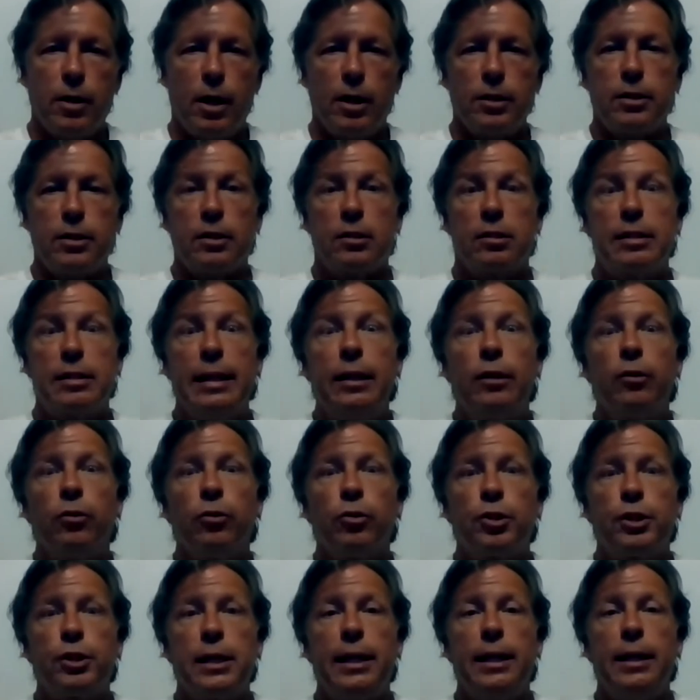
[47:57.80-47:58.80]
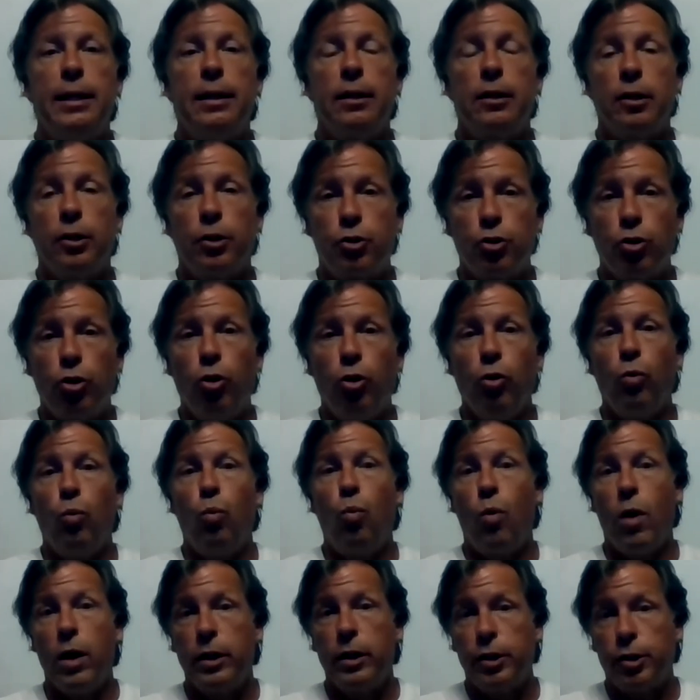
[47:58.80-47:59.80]
Does a single gene
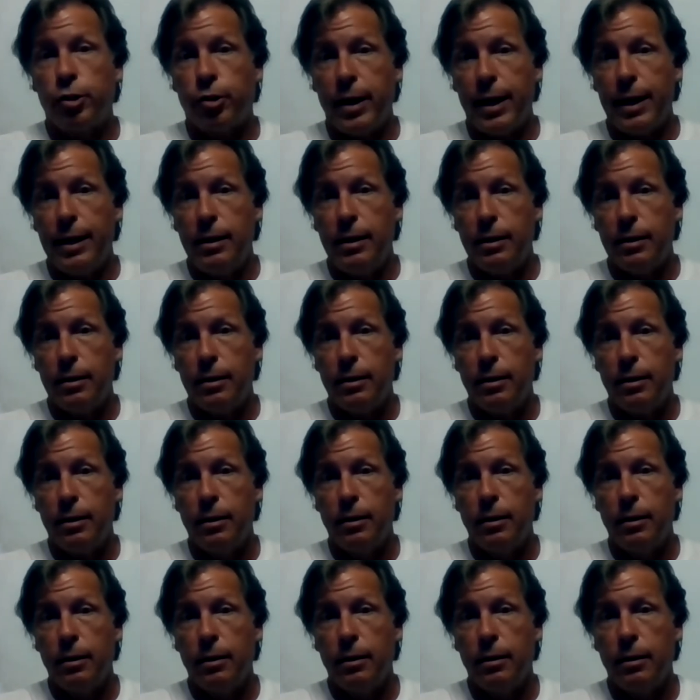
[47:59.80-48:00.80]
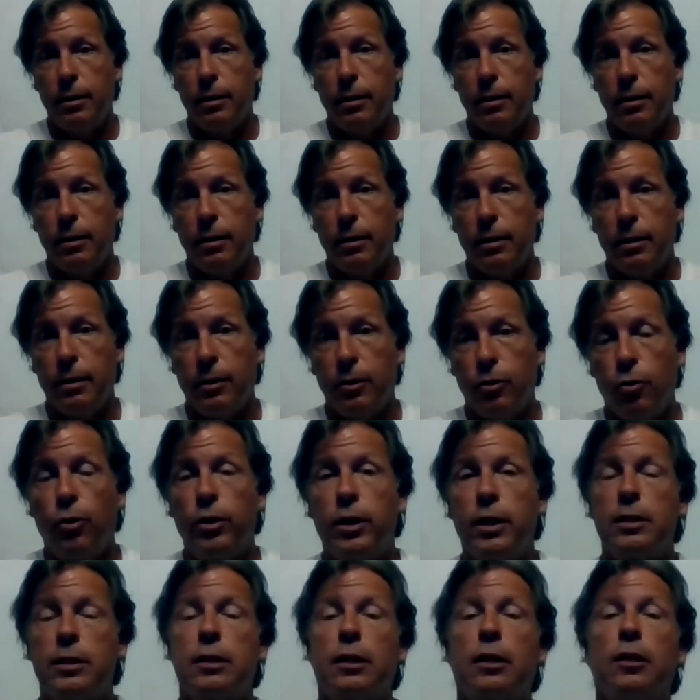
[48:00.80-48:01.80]
control one trait,
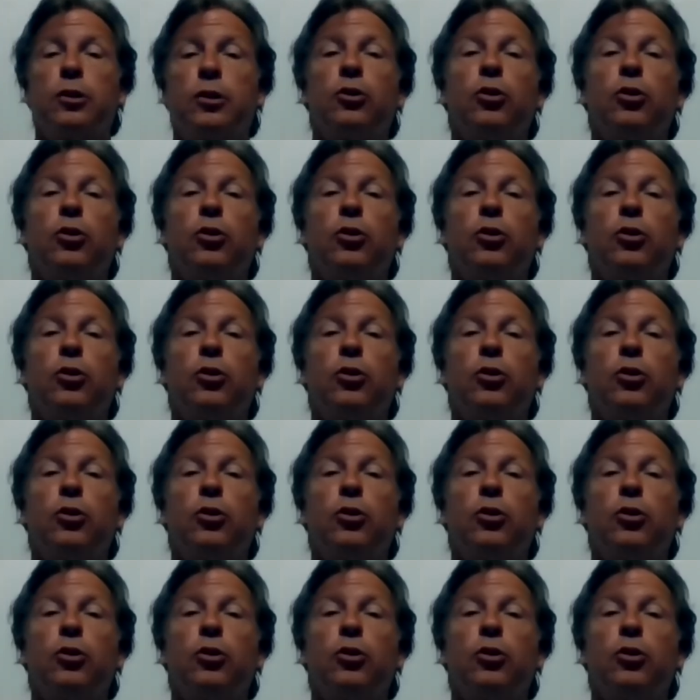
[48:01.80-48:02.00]
or does it